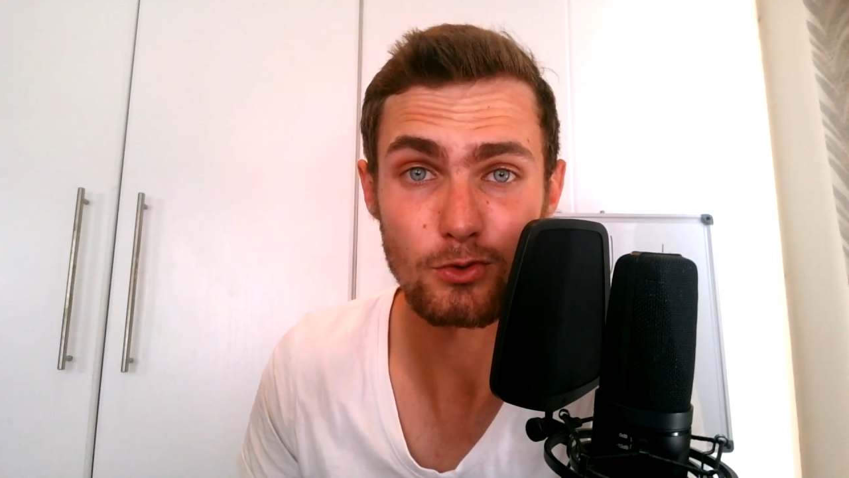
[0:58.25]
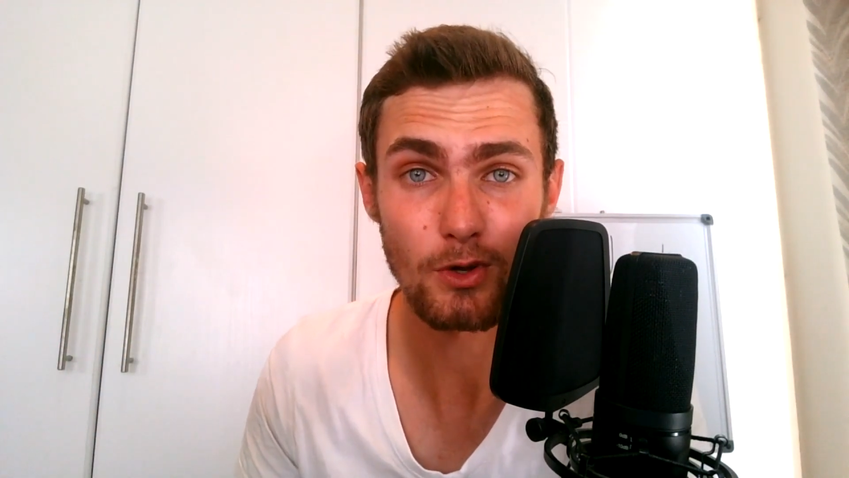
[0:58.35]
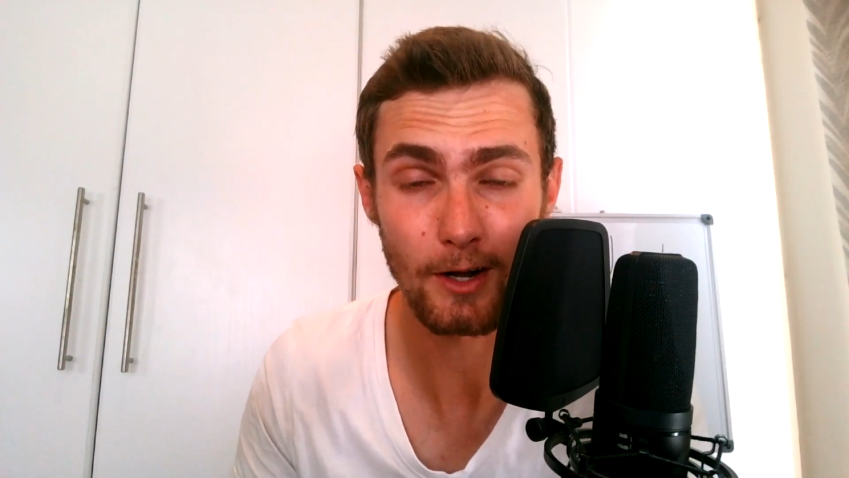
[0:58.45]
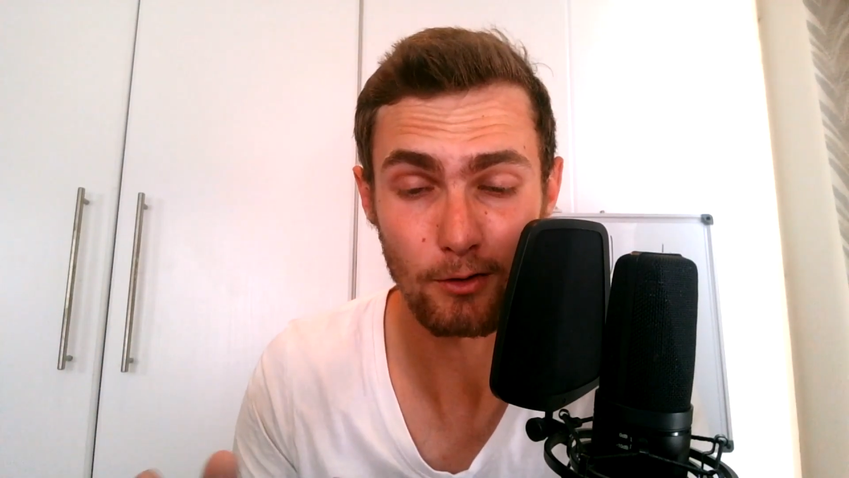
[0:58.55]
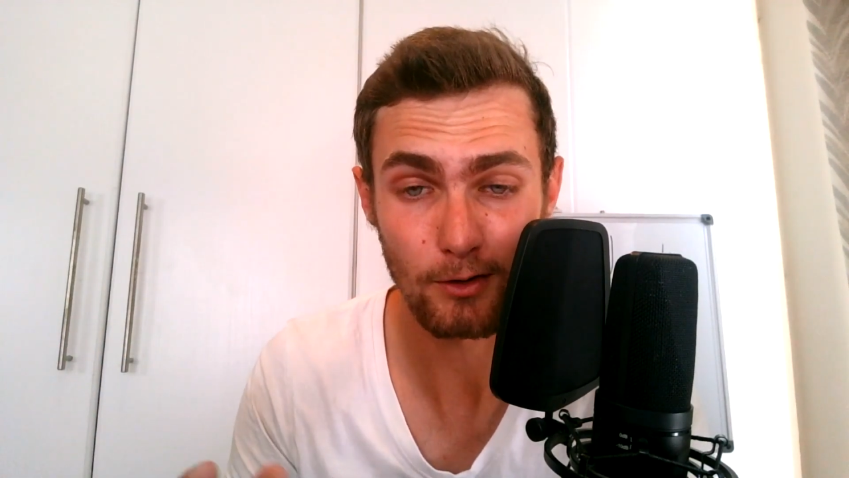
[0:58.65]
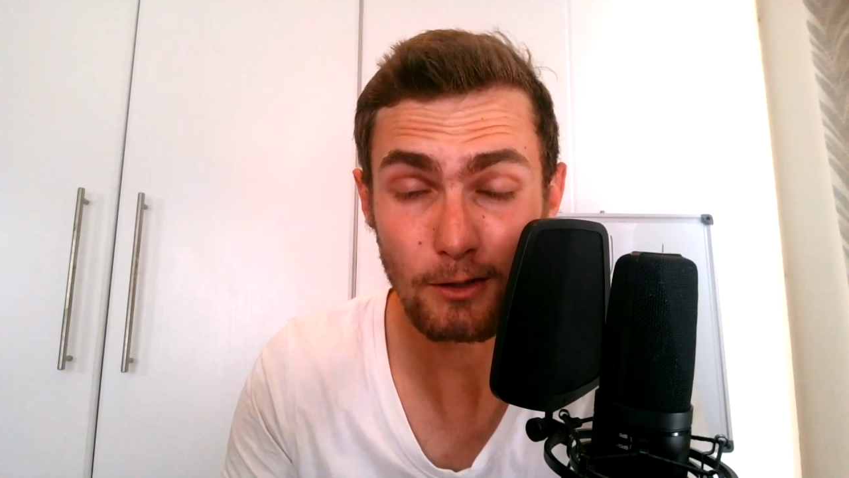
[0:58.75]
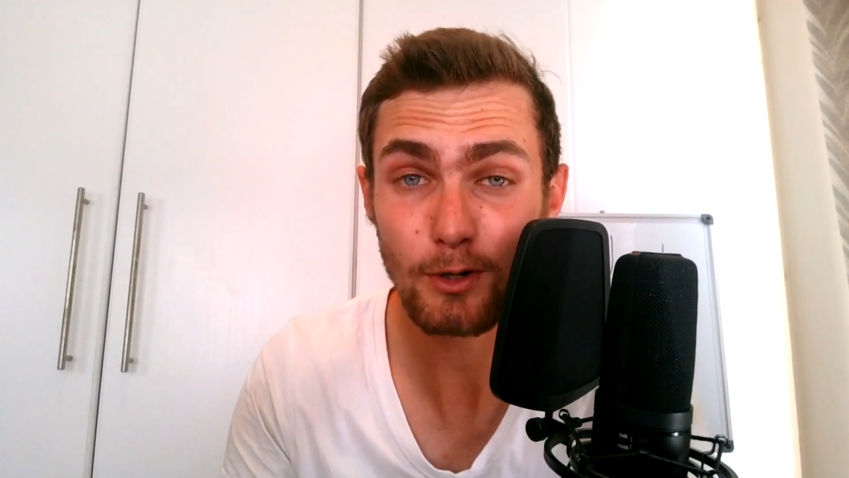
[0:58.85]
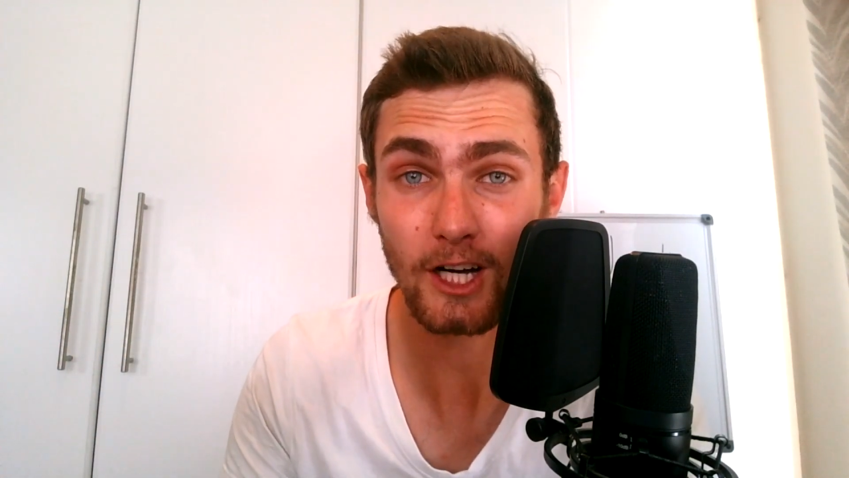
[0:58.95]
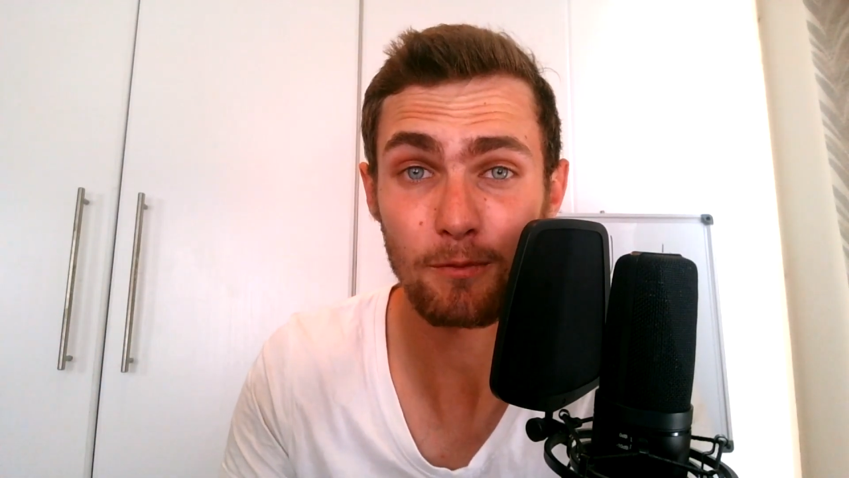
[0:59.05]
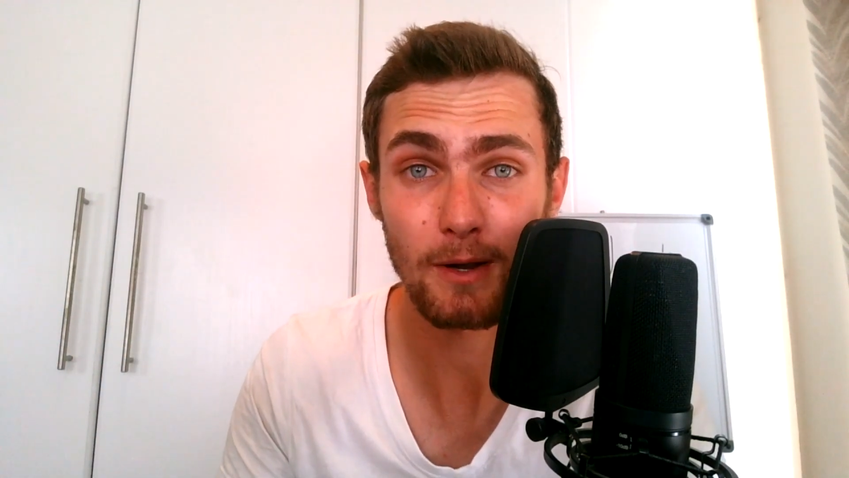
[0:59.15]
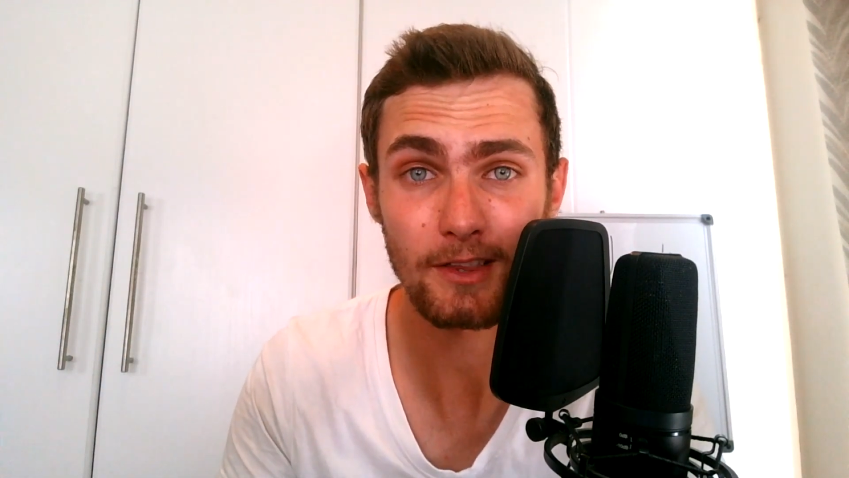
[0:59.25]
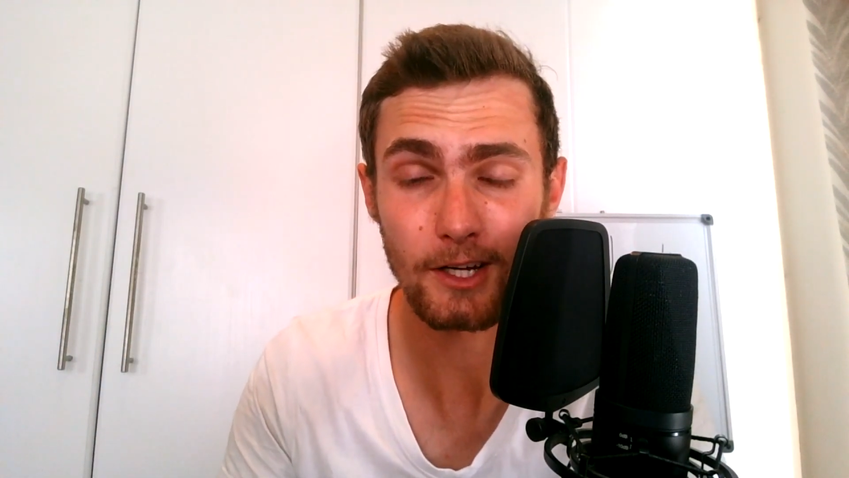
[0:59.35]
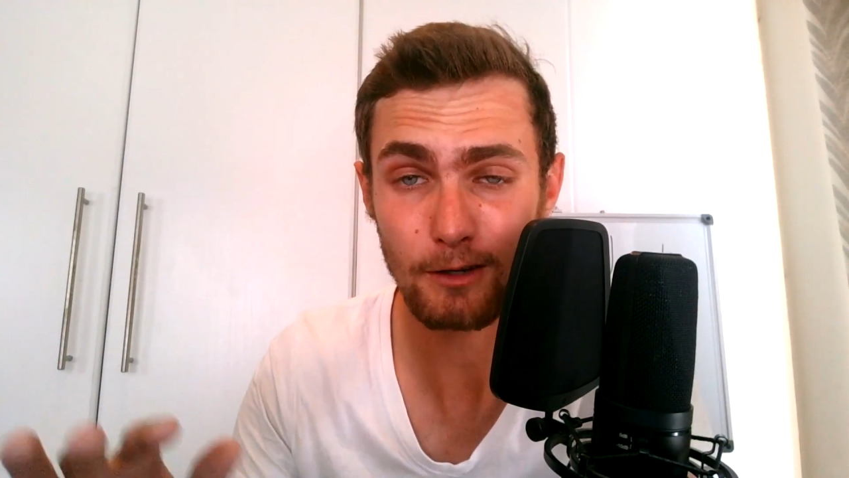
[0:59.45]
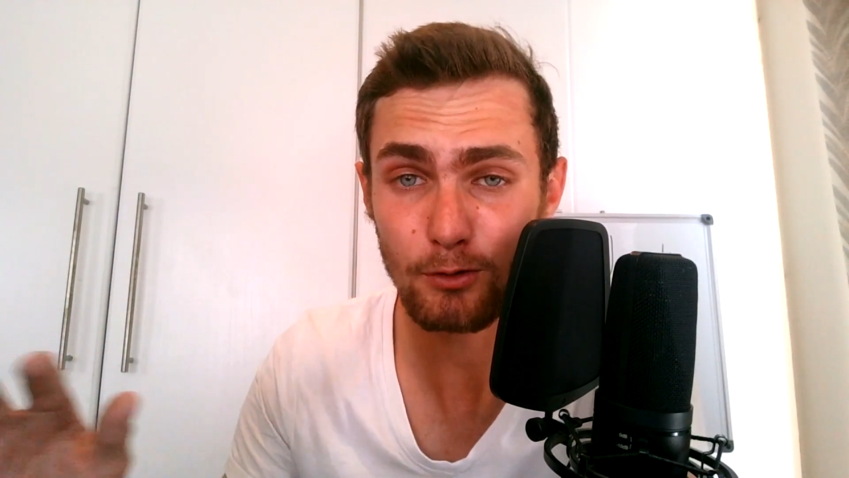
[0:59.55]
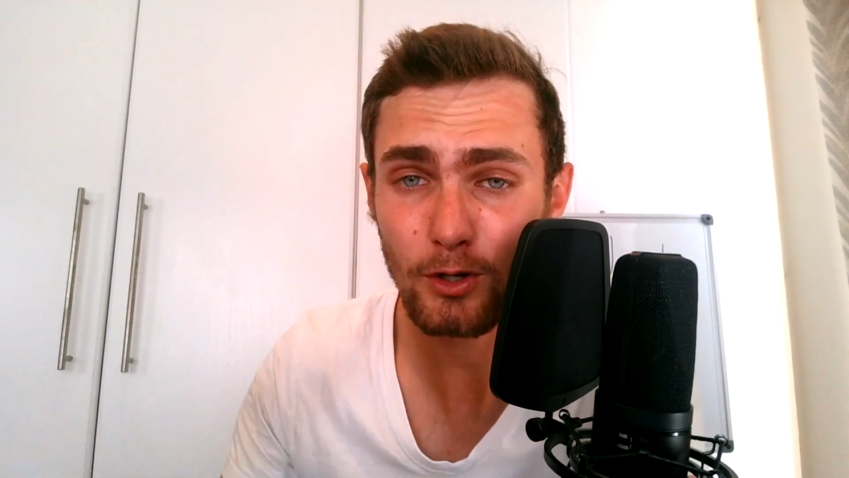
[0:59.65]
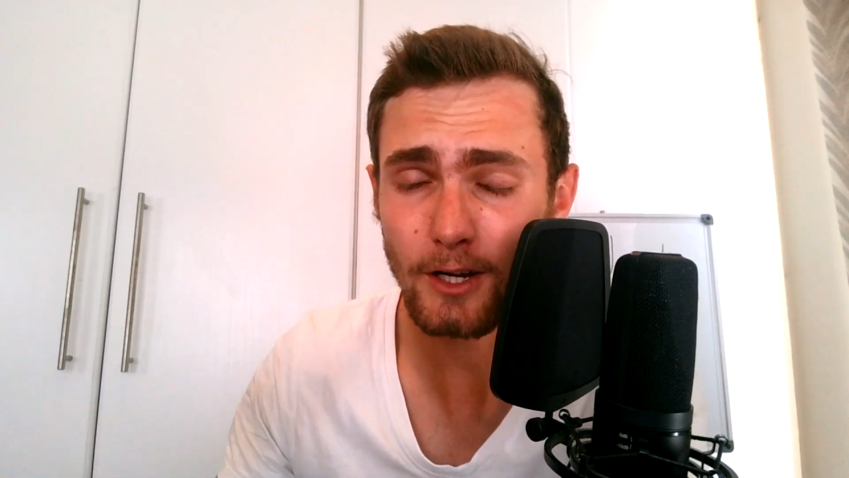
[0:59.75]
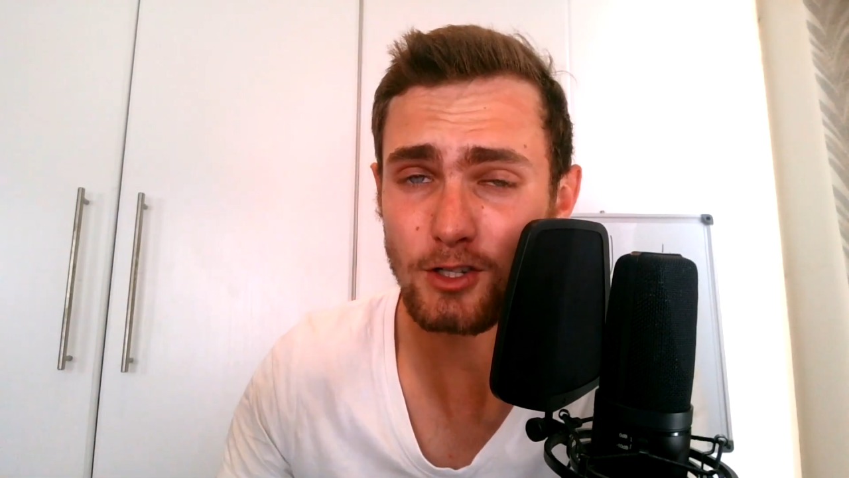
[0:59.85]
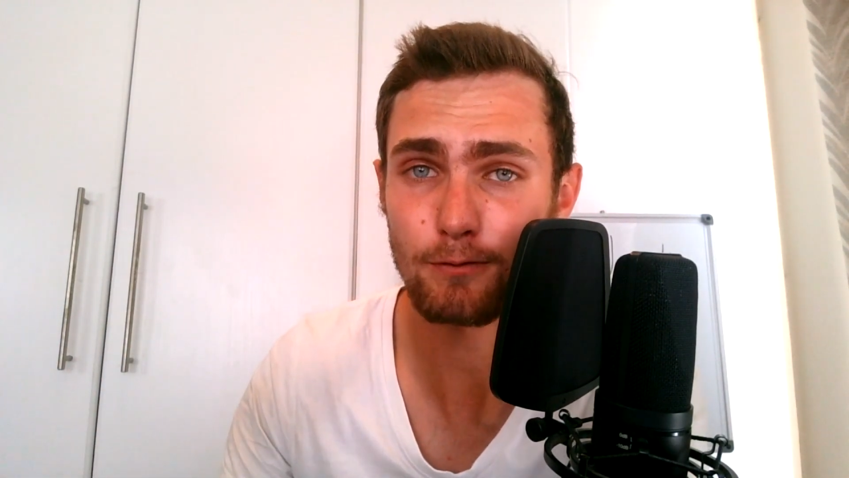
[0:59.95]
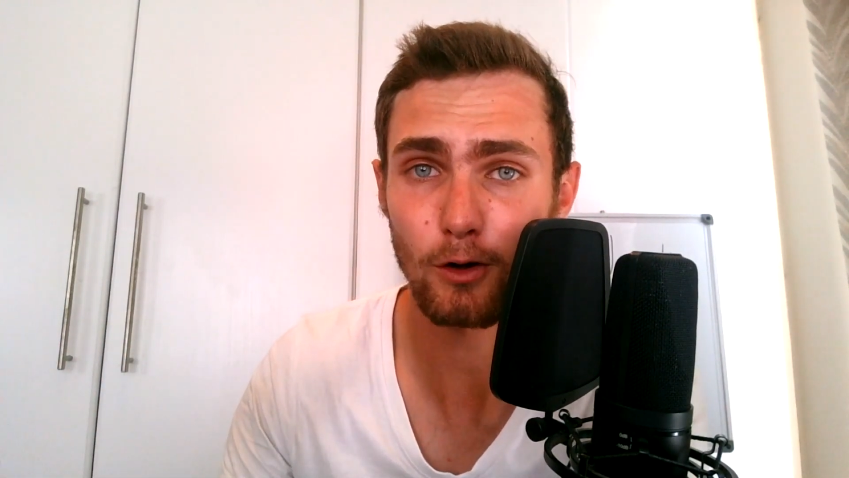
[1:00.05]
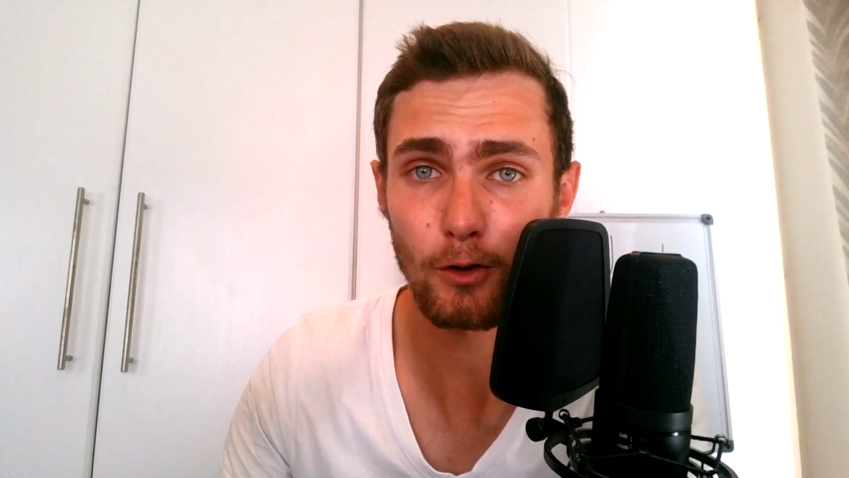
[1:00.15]
and I really recommend that if you're going to
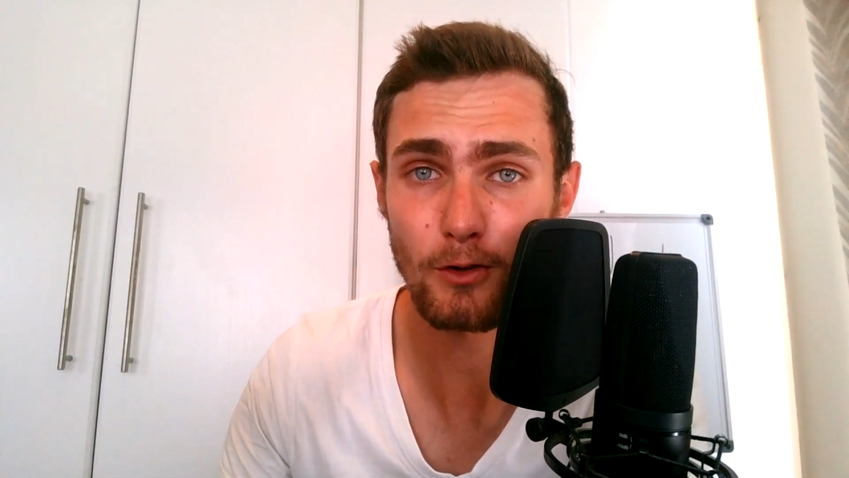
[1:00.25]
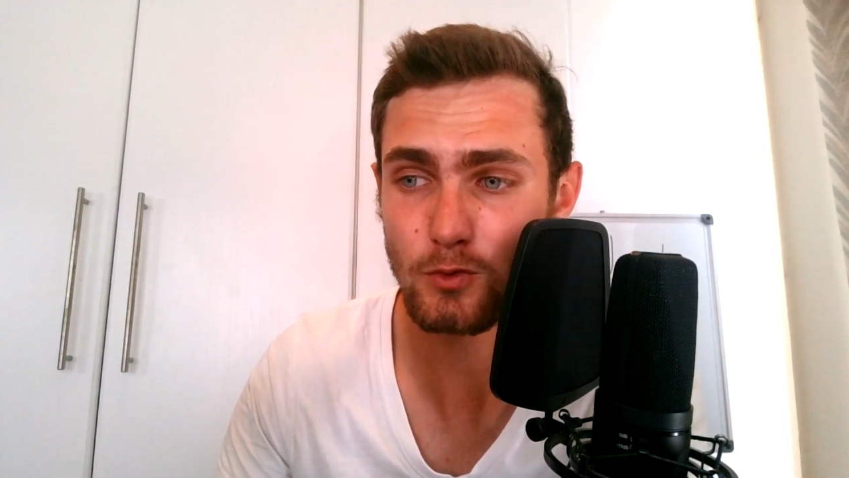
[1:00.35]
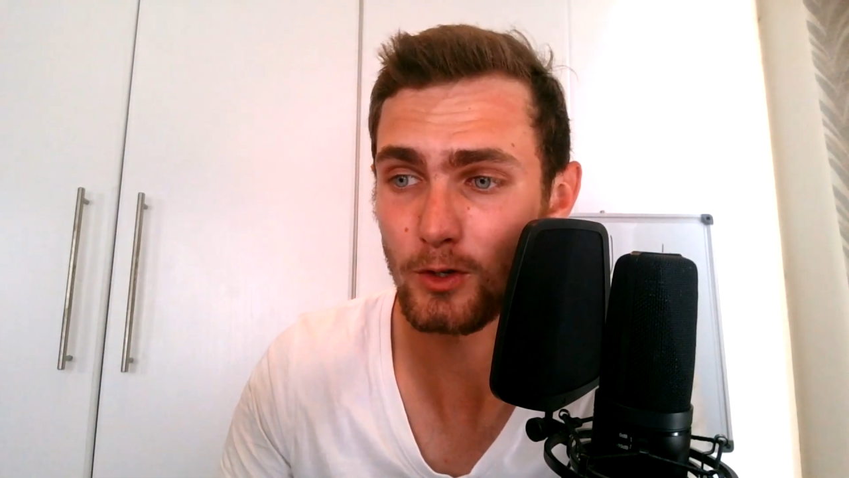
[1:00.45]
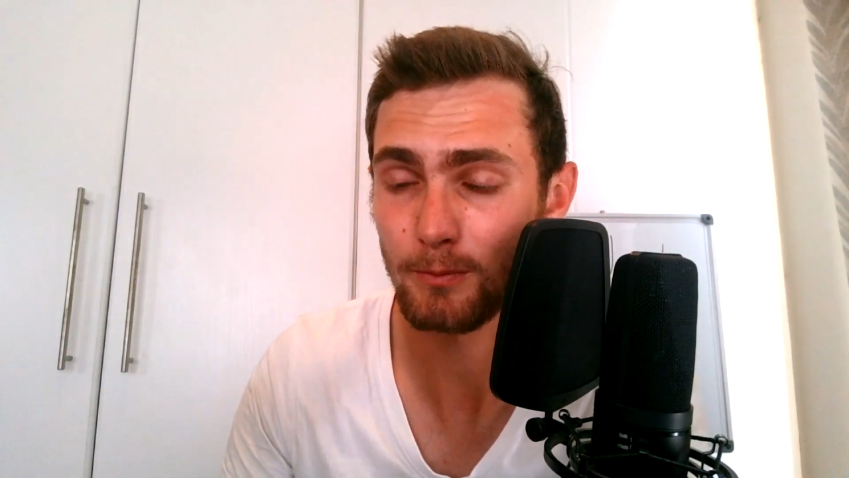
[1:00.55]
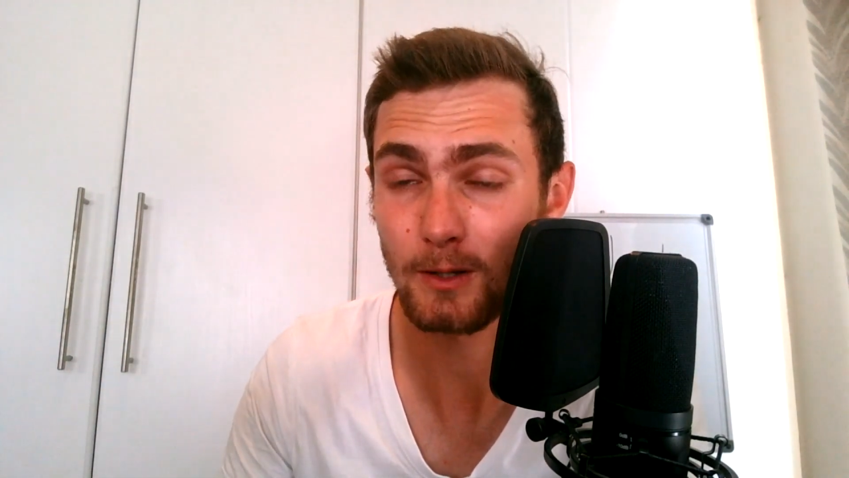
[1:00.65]
follow this with me,